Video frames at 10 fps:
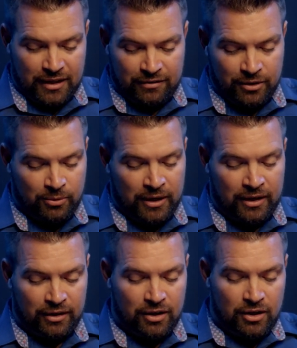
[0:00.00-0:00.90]

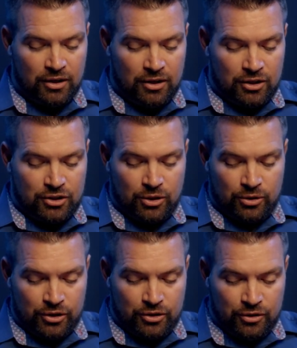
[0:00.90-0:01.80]
everywhere and
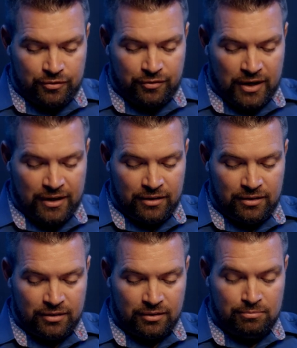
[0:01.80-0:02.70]
showed her new friend,